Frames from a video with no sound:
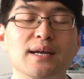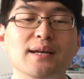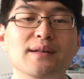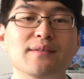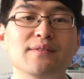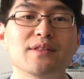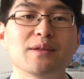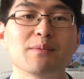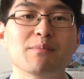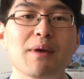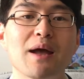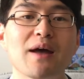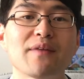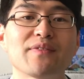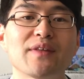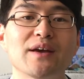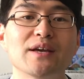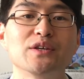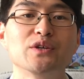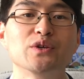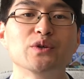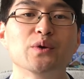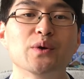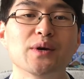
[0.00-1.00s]
The amount that
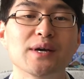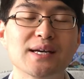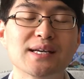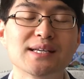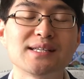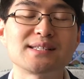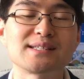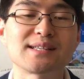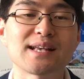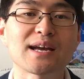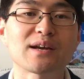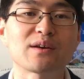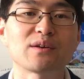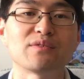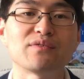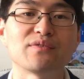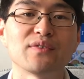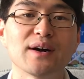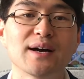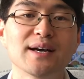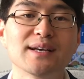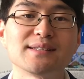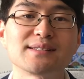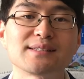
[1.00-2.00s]
you
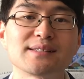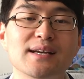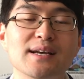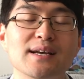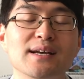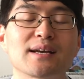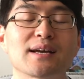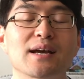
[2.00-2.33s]
sacrifice